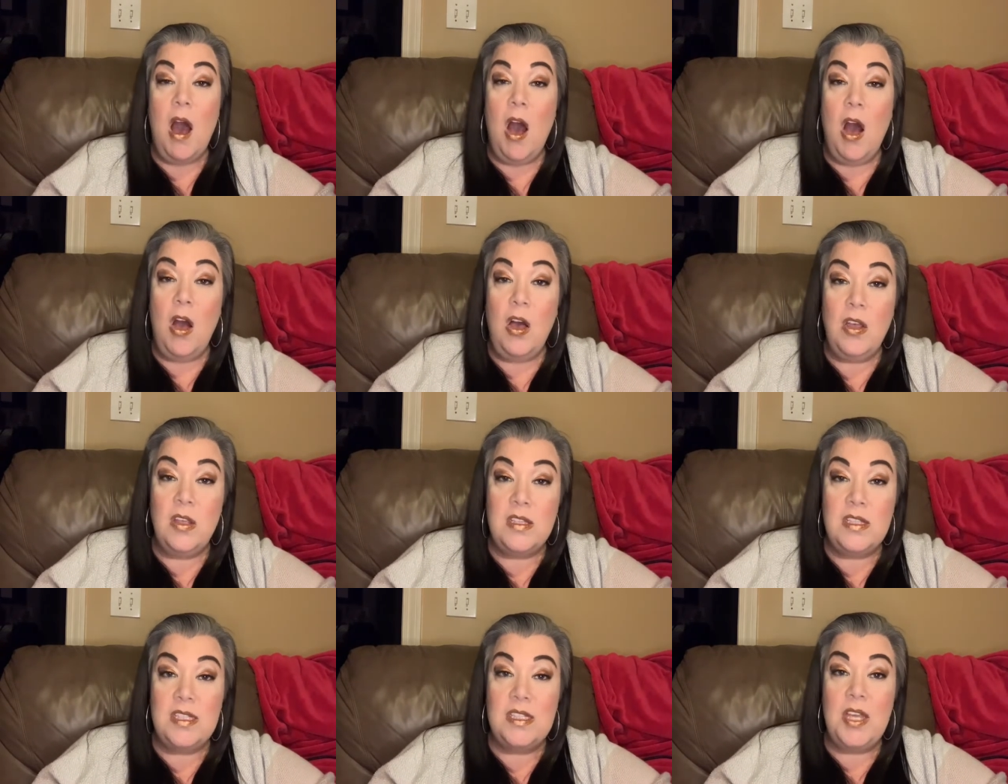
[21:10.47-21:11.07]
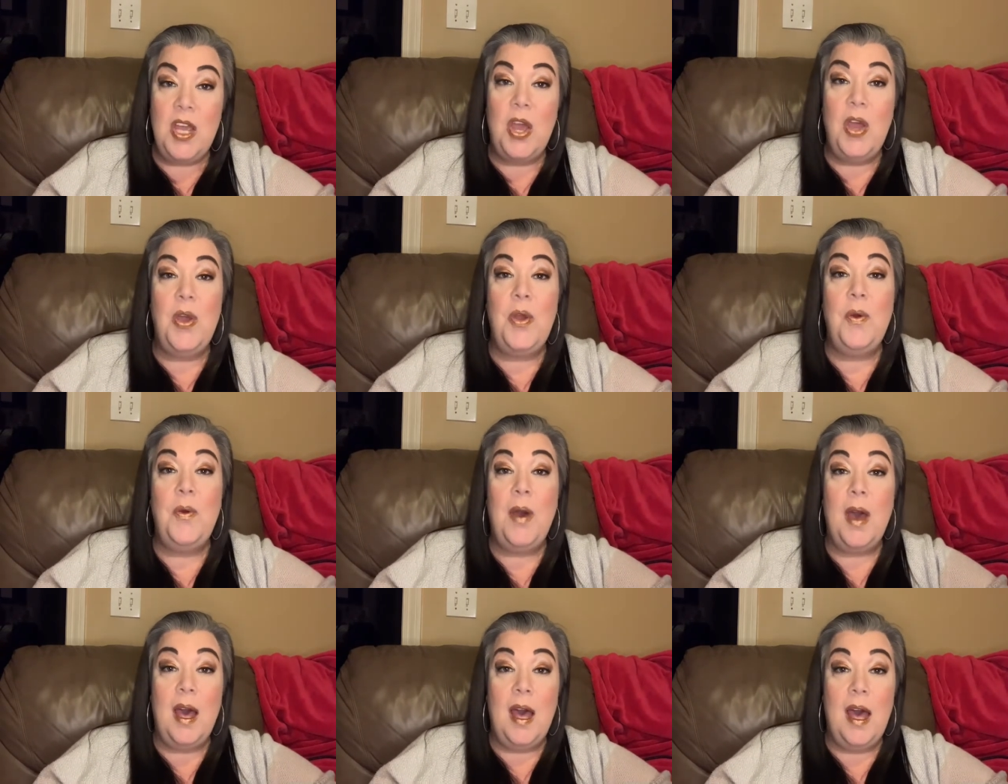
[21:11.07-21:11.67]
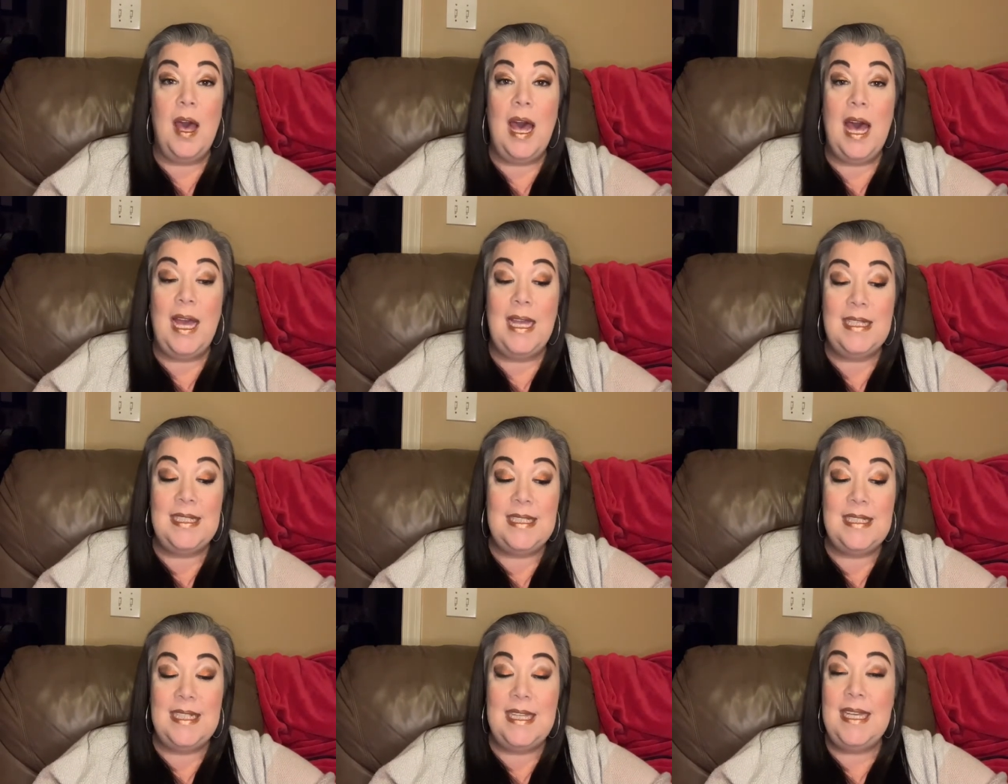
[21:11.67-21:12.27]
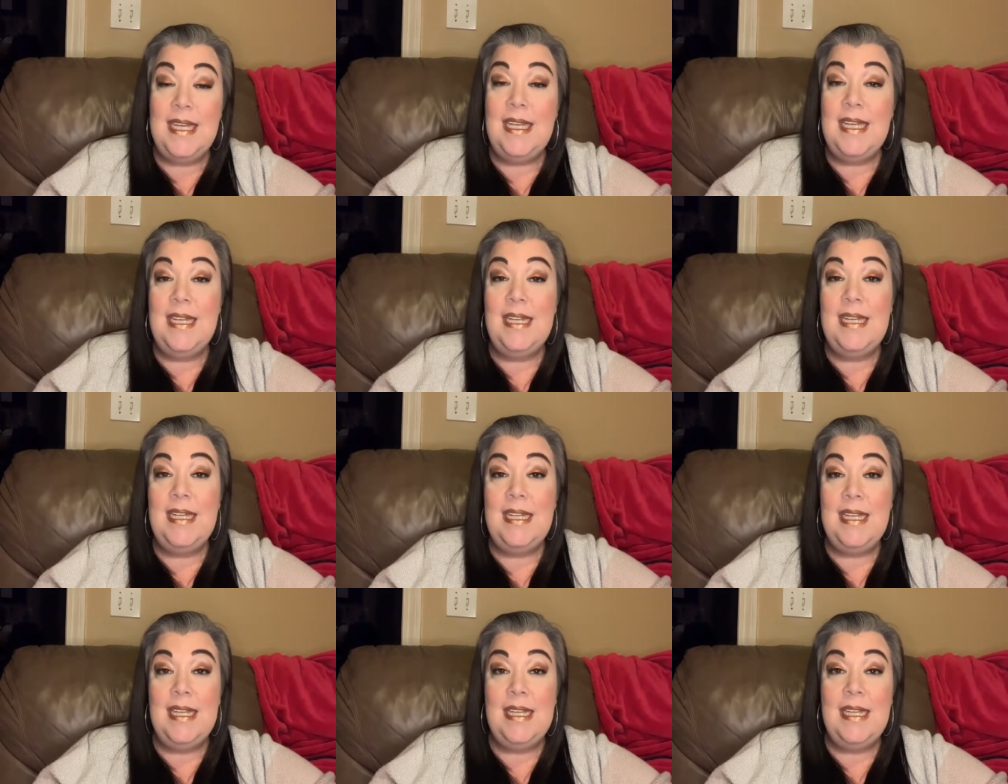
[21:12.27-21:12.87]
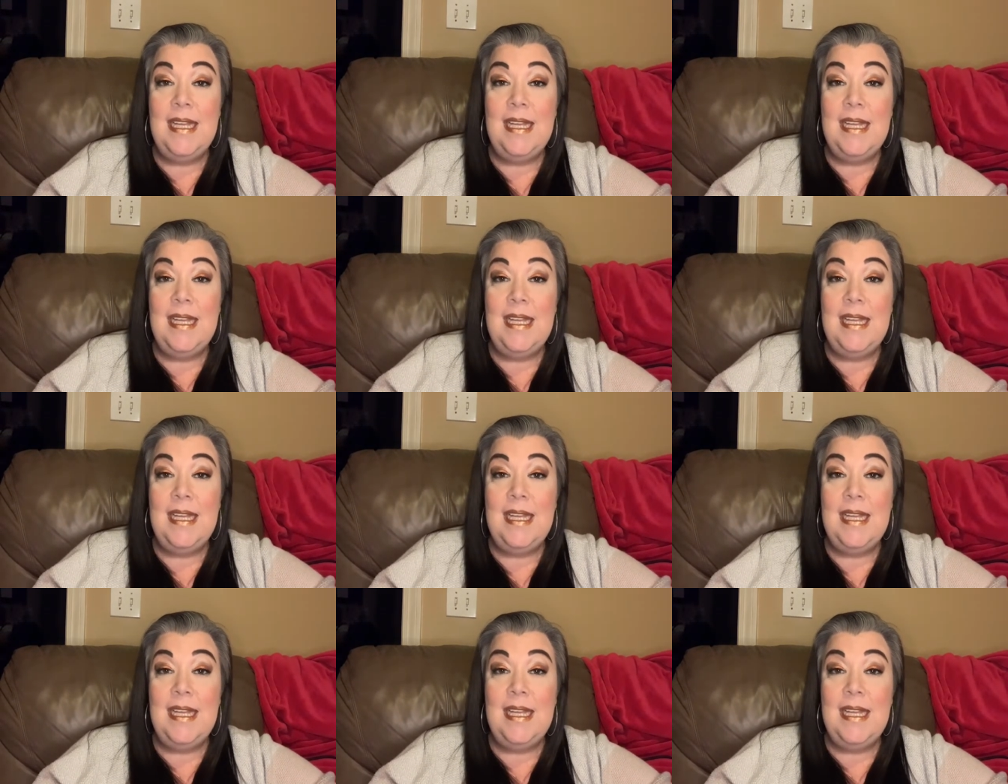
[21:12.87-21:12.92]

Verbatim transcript: Also, I did,